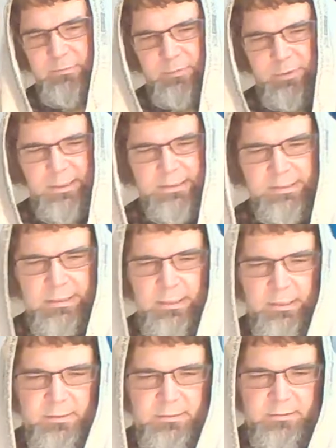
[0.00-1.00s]
Praise
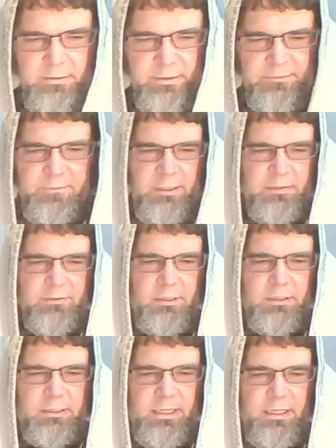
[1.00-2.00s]
Yah, the Father.
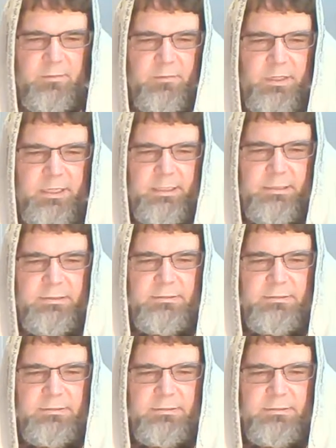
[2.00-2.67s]
Amen.